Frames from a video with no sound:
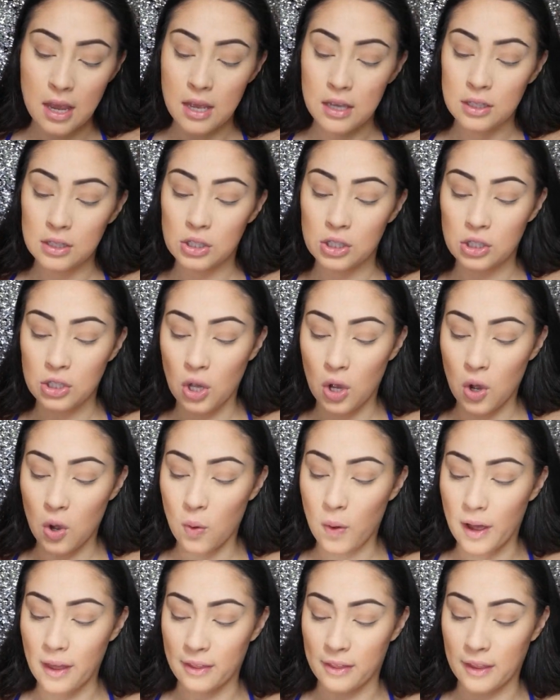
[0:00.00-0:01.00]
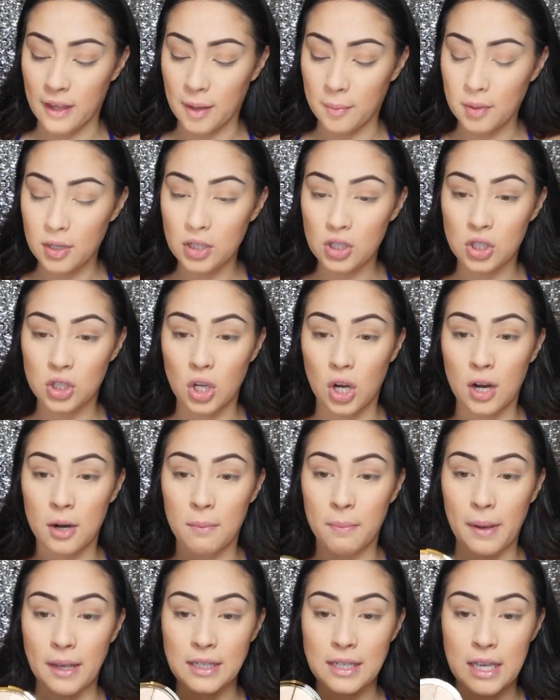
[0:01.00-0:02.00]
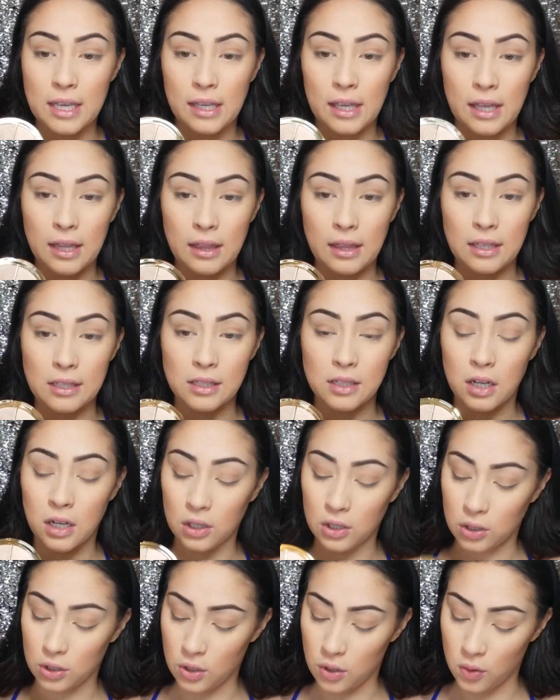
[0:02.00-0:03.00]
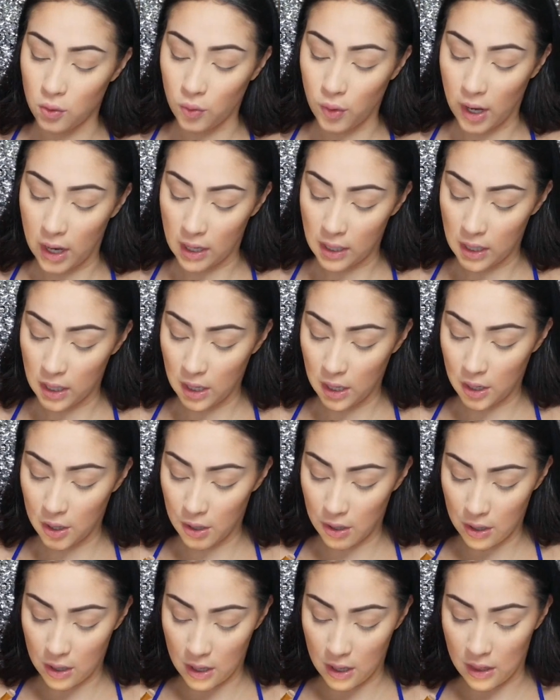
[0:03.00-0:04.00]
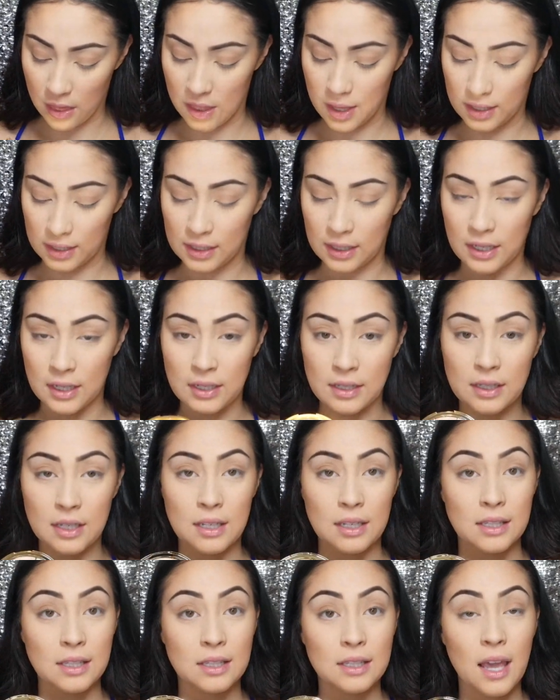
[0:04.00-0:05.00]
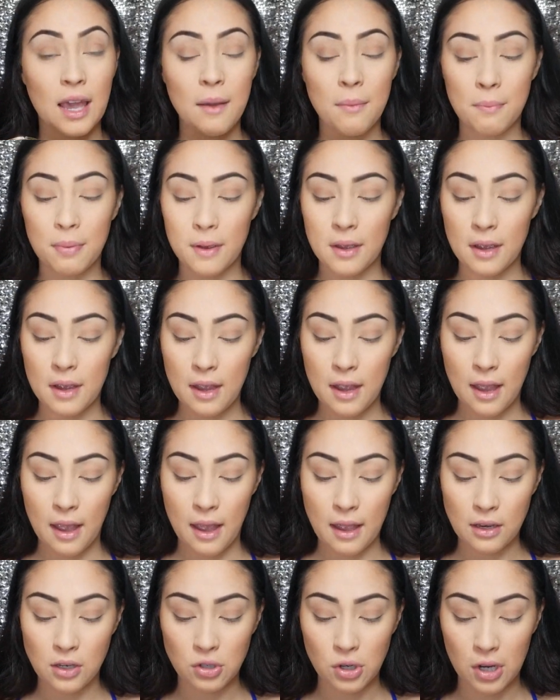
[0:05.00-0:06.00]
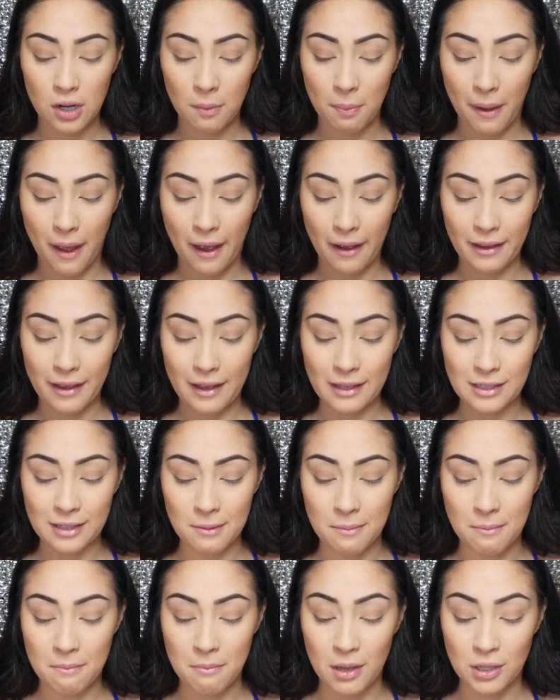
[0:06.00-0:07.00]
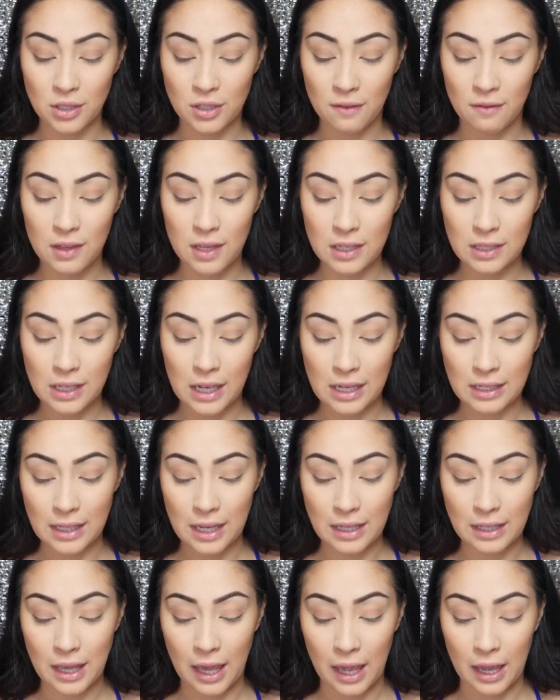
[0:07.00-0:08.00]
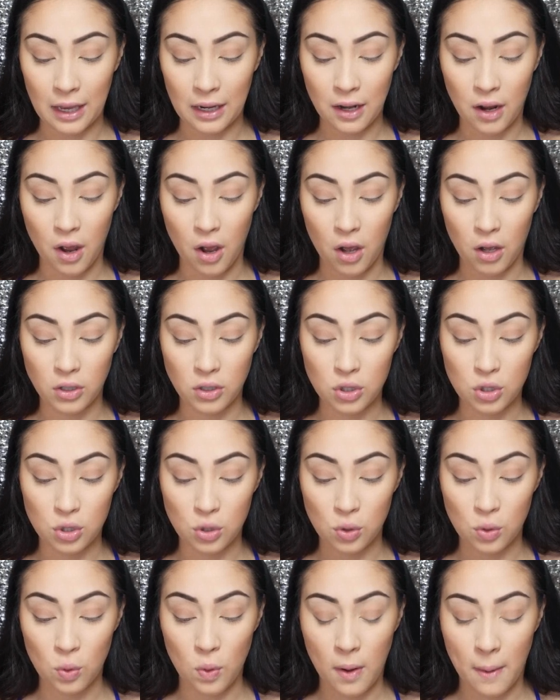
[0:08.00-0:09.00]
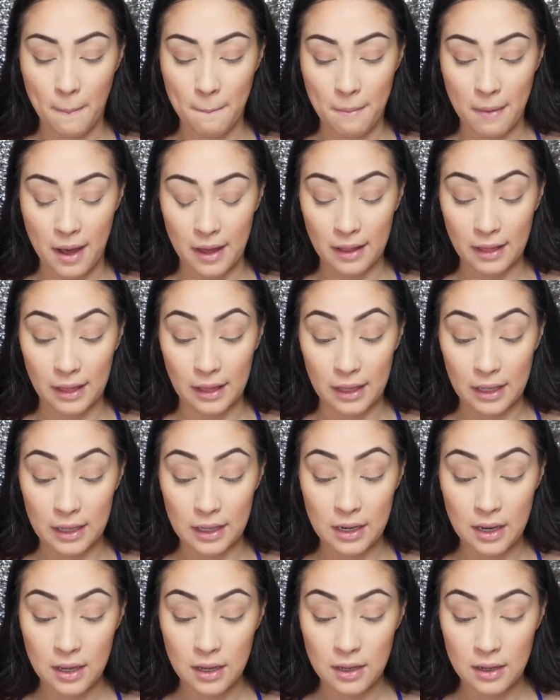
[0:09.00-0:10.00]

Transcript: So I think I'm going to start by taking this color right here. This is Escape, and try to pack as much of this as I can onto my lid.